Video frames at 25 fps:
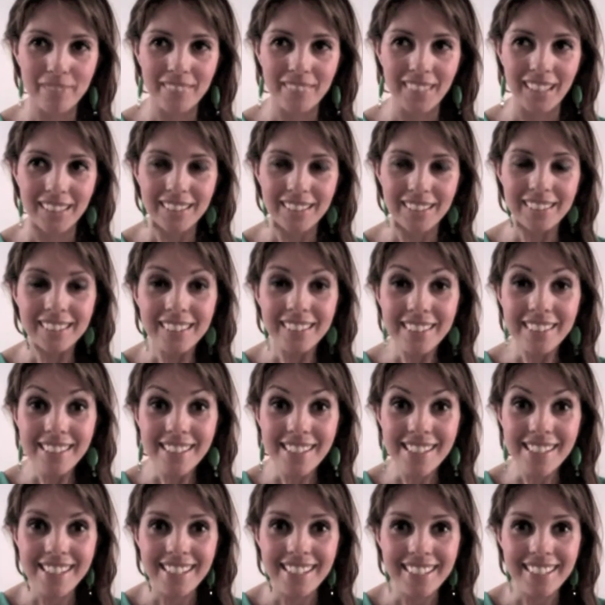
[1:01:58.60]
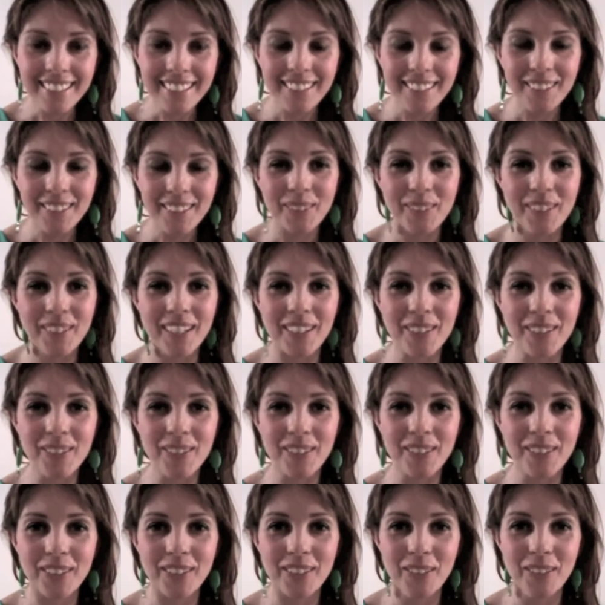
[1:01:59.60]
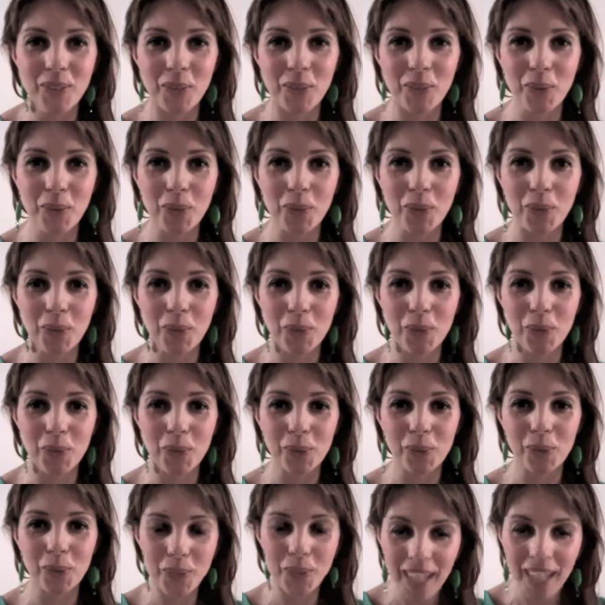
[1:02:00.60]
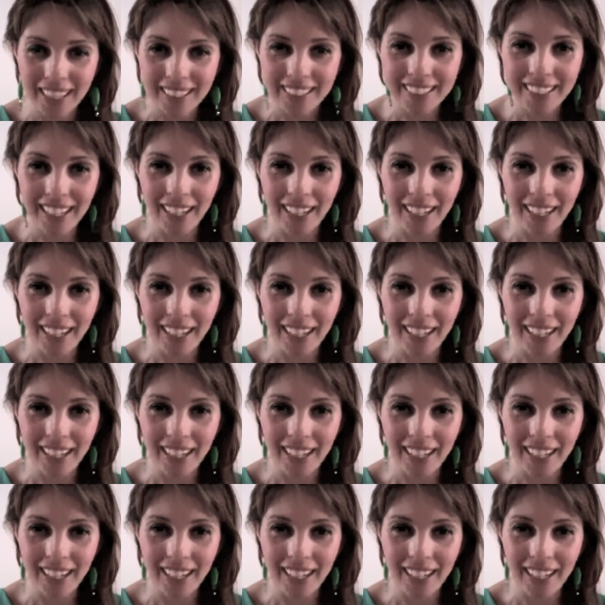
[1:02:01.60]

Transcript: This is it. We are going to end